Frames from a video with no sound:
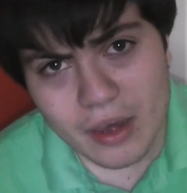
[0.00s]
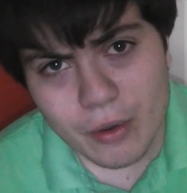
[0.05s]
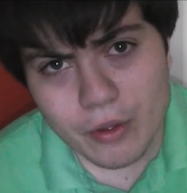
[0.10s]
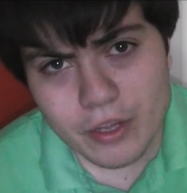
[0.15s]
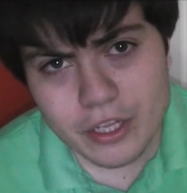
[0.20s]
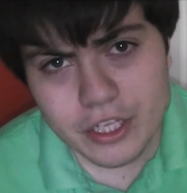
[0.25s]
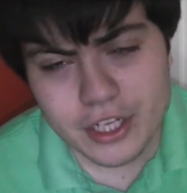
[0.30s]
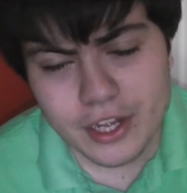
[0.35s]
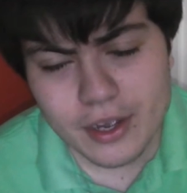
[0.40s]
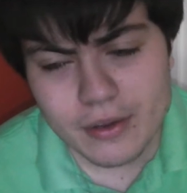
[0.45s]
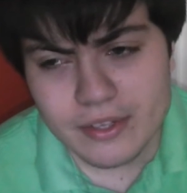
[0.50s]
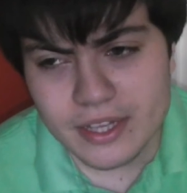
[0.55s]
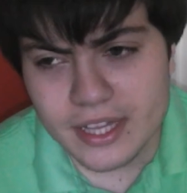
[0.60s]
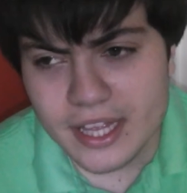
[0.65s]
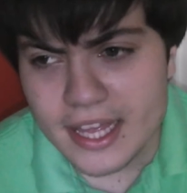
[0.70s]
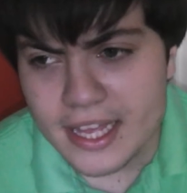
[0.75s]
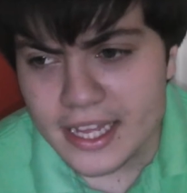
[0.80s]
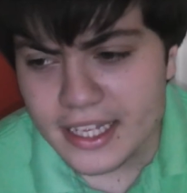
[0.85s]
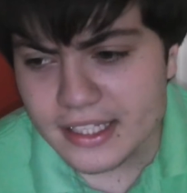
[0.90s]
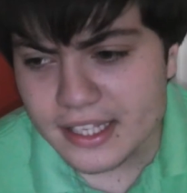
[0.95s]
which
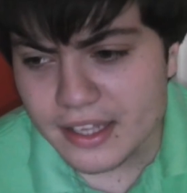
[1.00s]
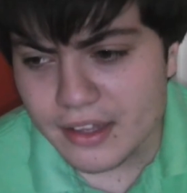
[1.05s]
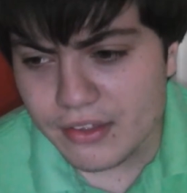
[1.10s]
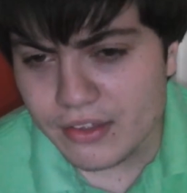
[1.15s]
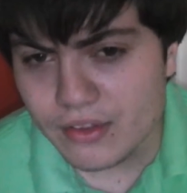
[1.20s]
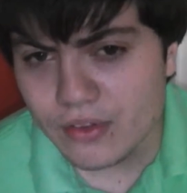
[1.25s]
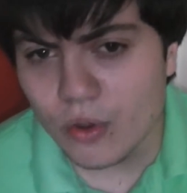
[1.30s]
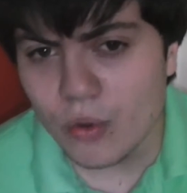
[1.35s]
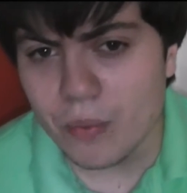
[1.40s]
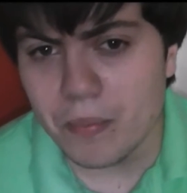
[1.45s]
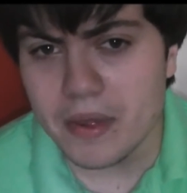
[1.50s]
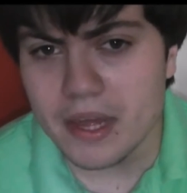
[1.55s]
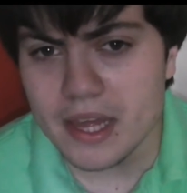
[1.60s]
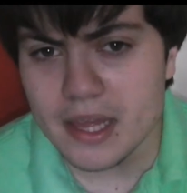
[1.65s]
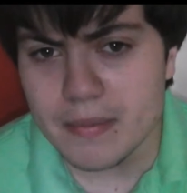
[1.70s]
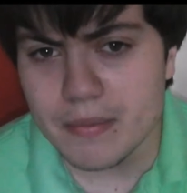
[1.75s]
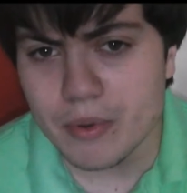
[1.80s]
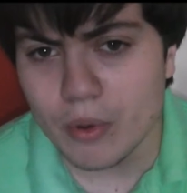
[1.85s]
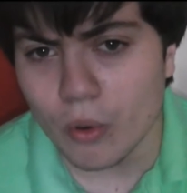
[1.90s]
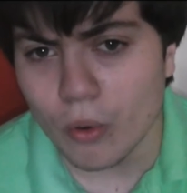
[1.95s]
showed egotistical
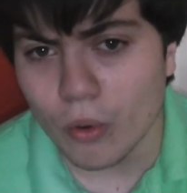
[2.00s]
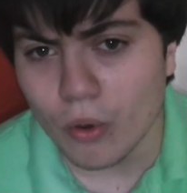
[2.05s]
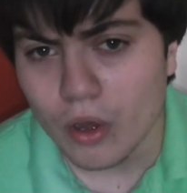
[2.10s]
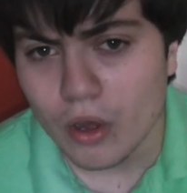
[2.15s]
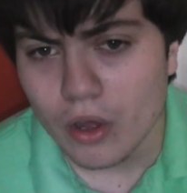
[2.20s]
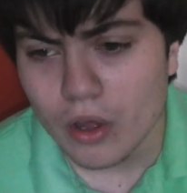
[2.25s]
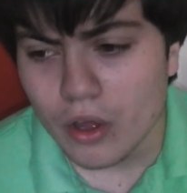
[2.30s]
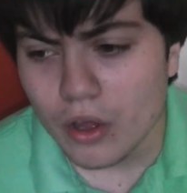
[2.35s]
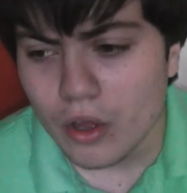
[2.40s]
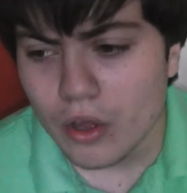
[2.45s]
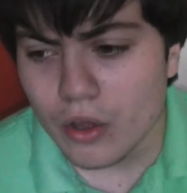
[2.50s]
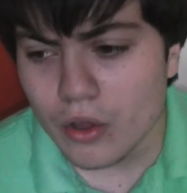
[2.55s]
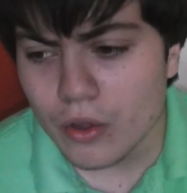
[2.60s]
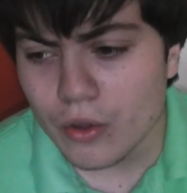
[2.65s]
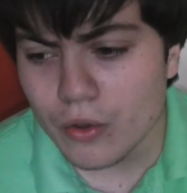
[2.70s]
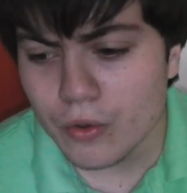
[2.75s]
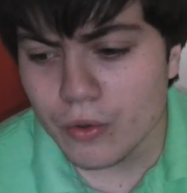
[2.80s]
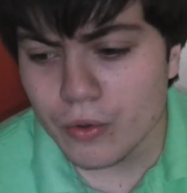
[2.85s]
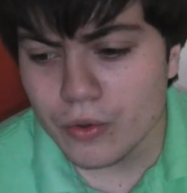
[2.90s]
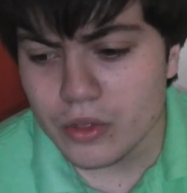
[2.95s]
people
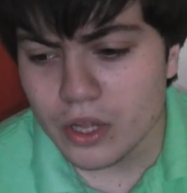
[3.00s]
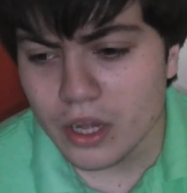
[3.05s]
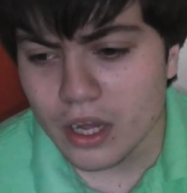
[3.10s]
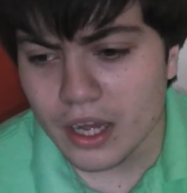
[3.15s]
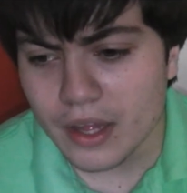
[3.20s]
who